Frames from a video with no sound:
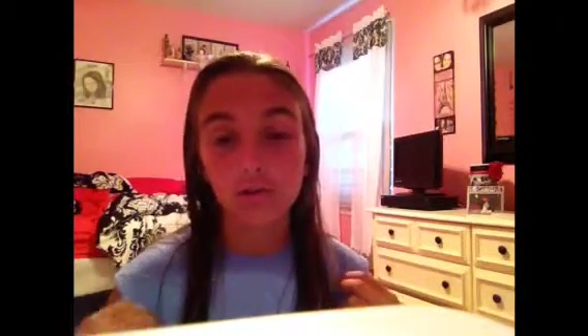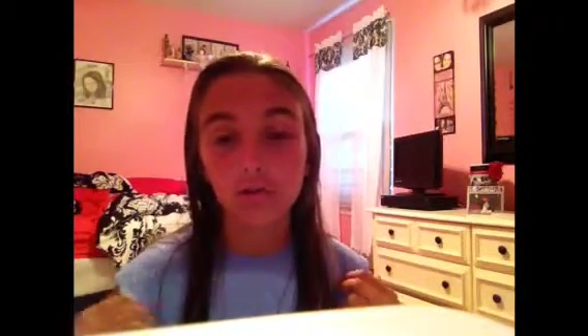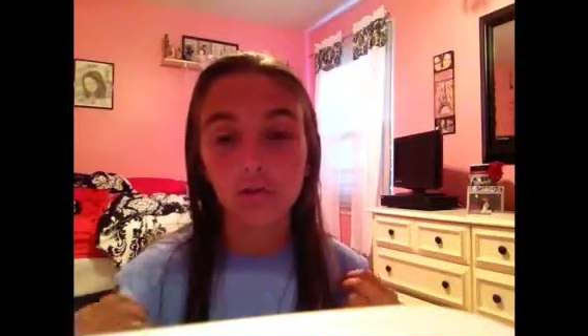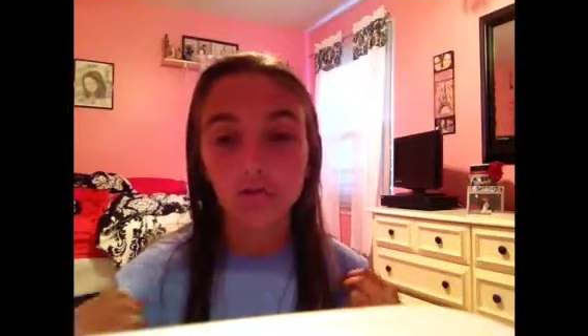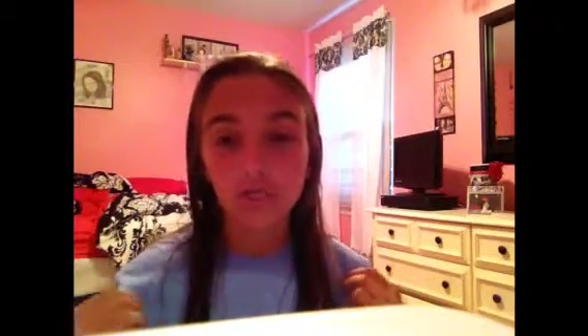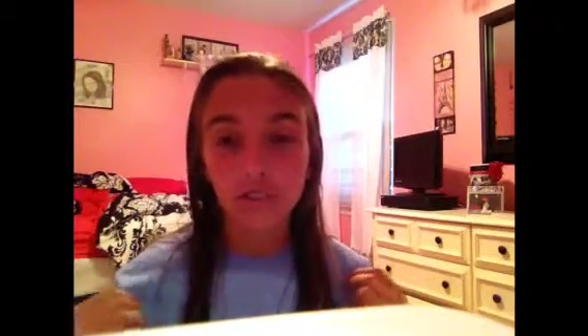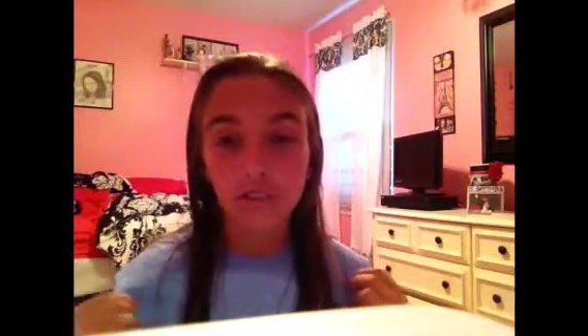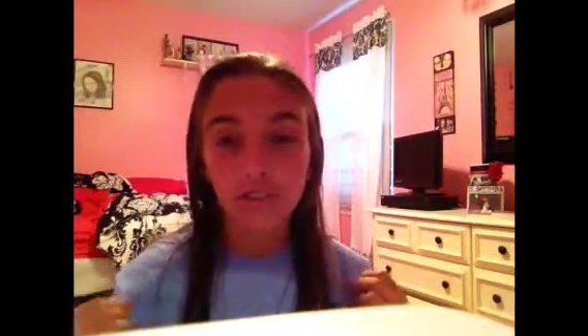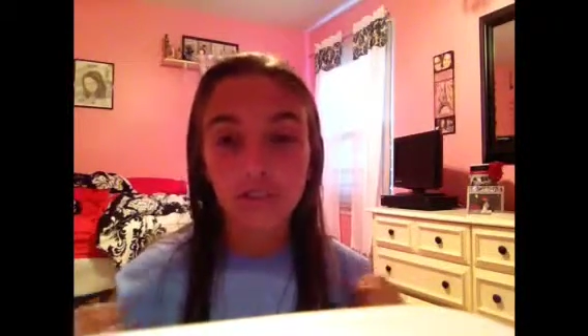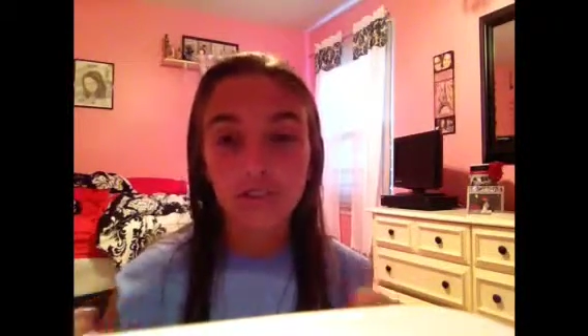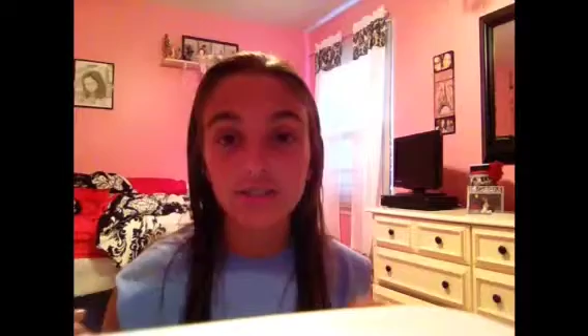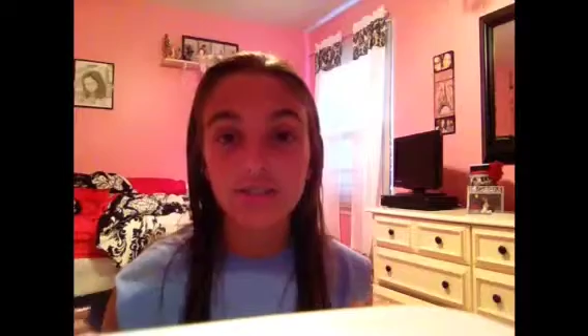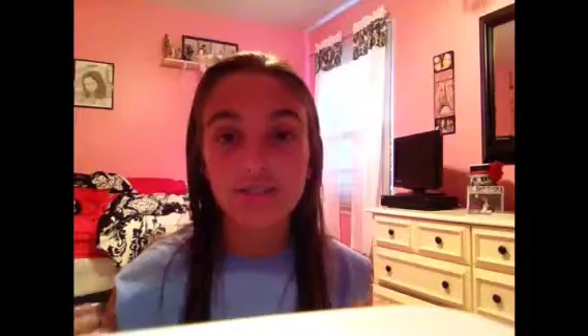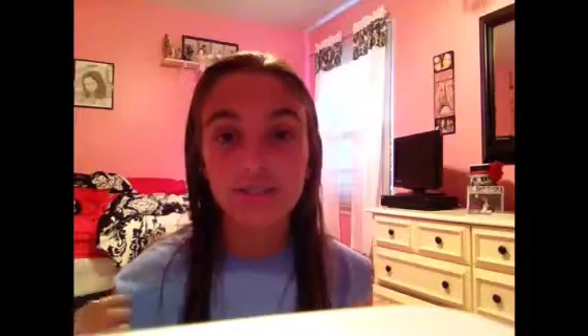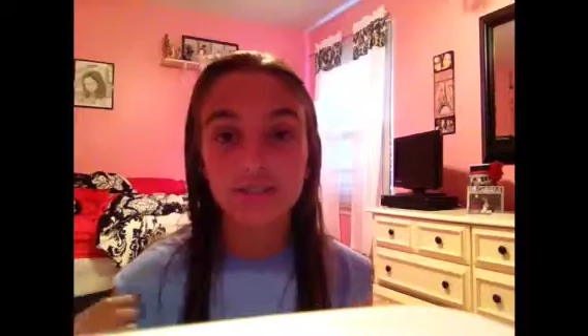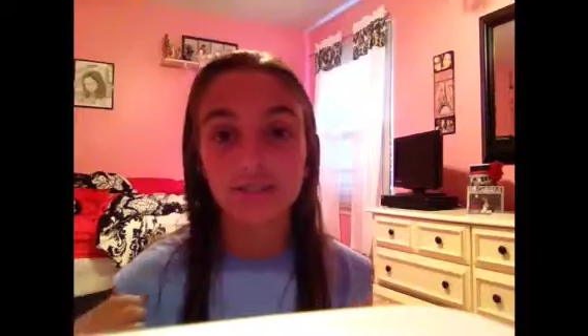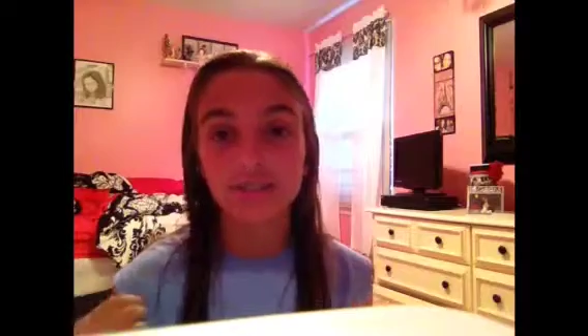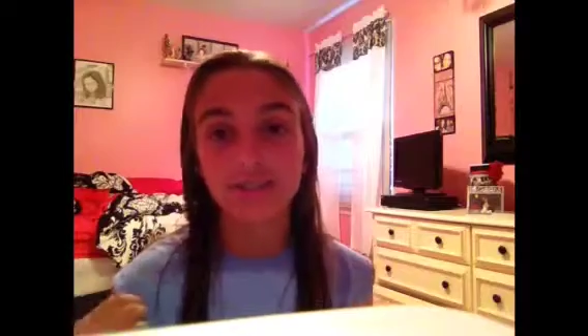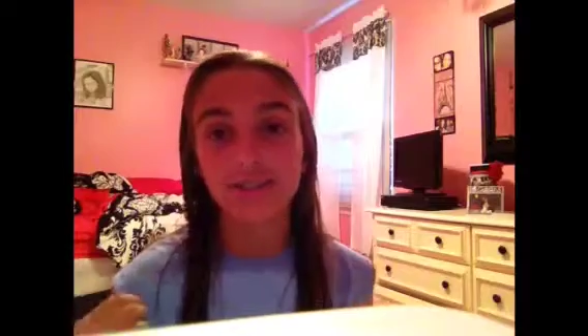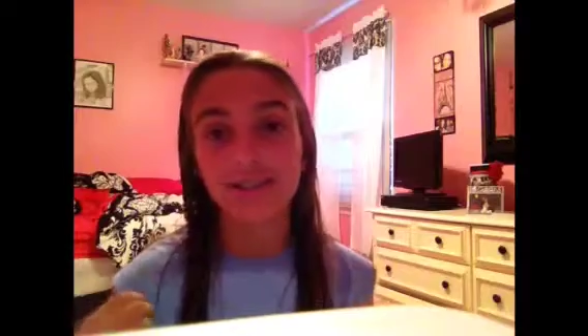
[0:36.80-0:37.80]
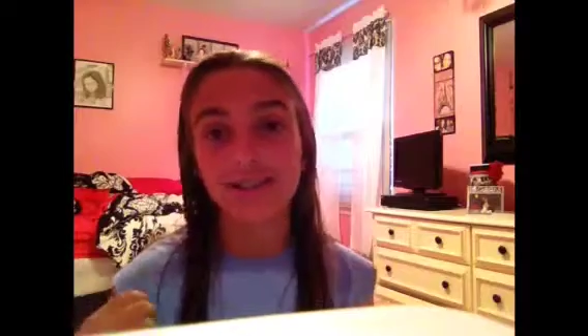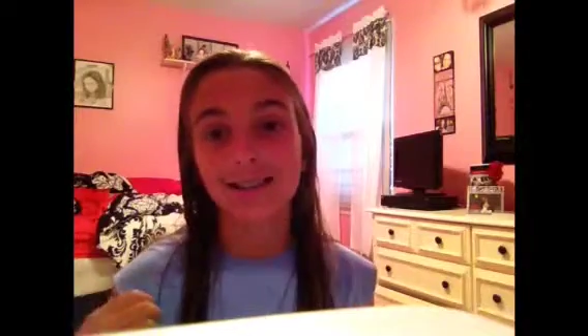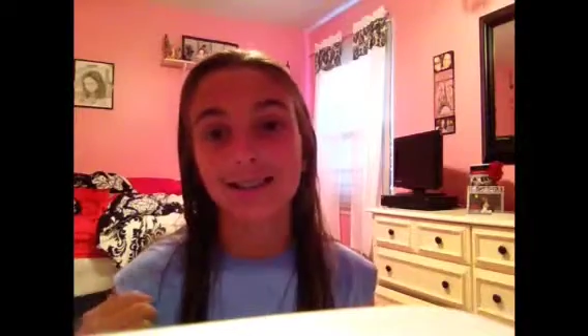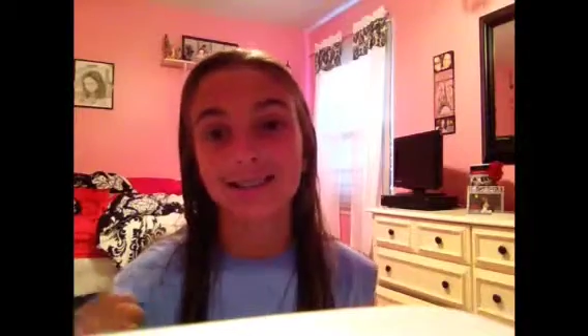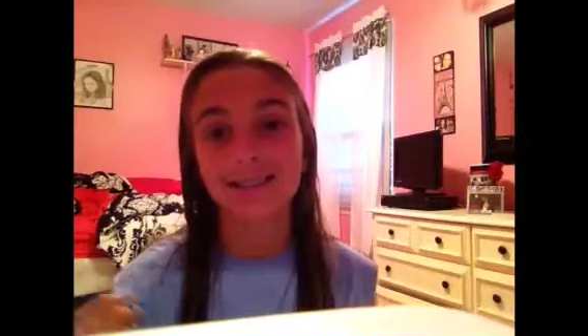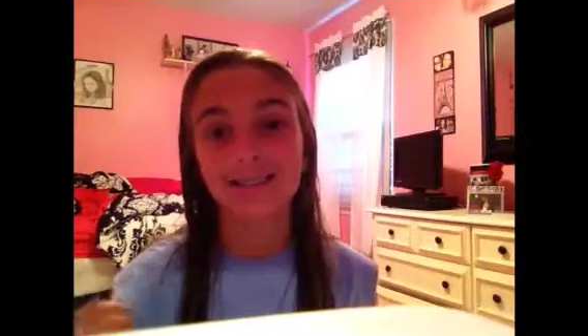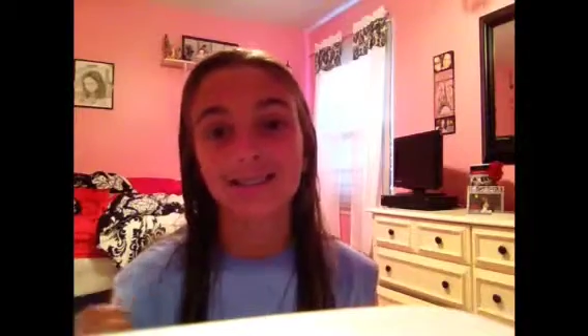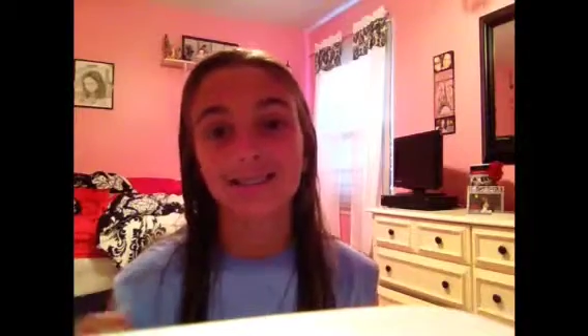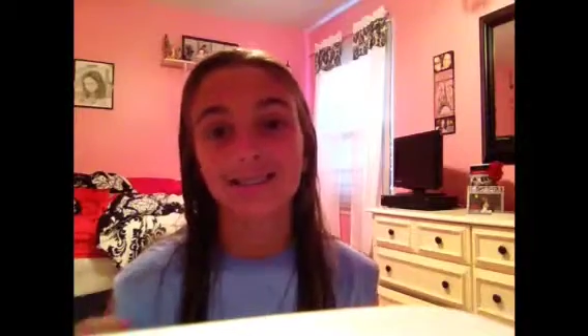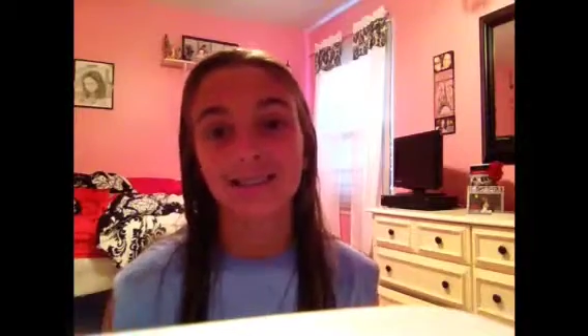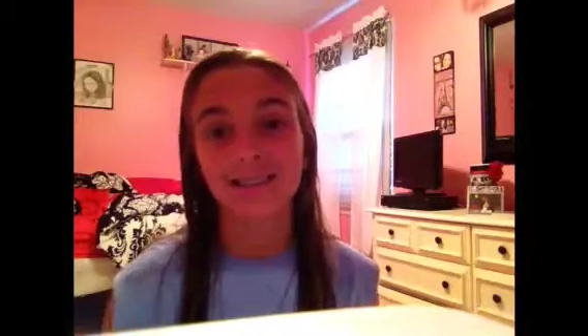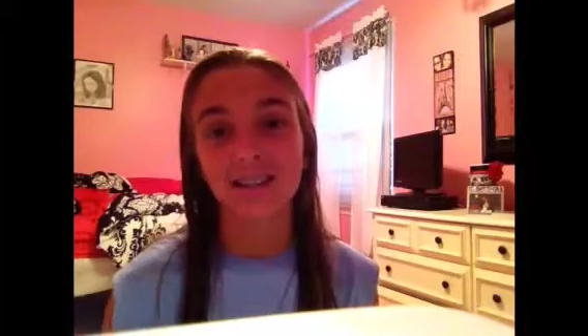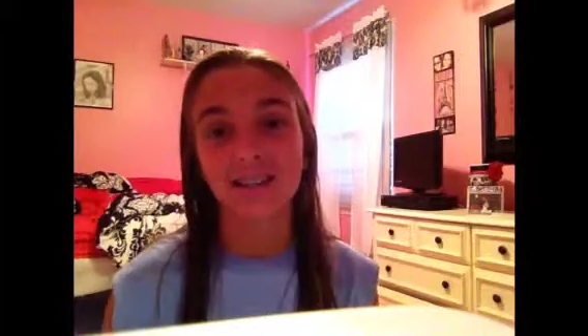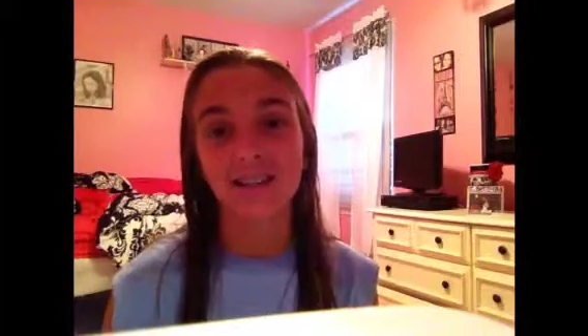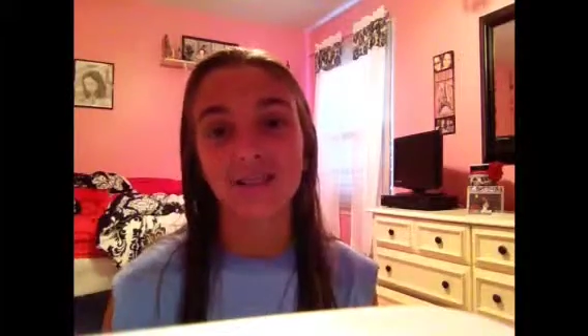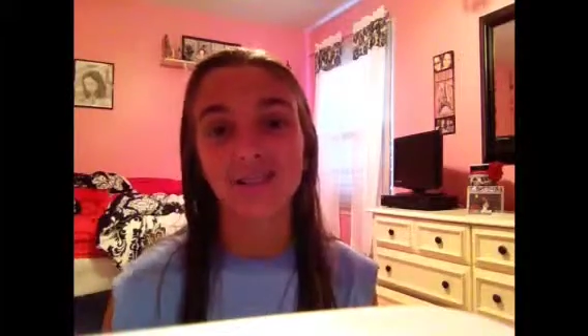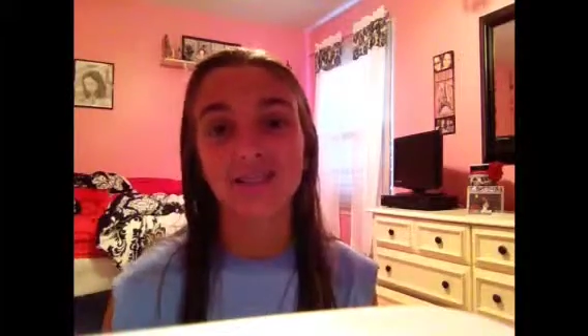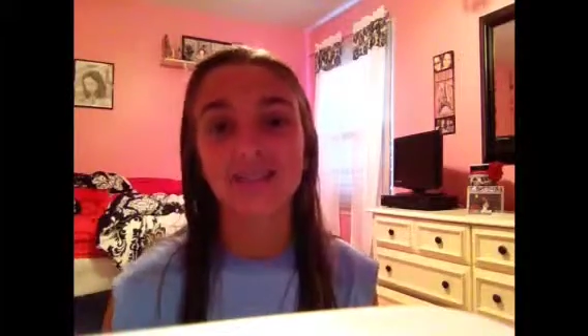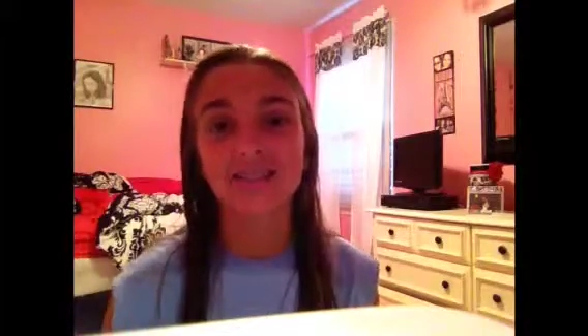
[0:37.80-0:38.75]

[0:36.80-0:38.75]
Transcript: favorites, is because, you know,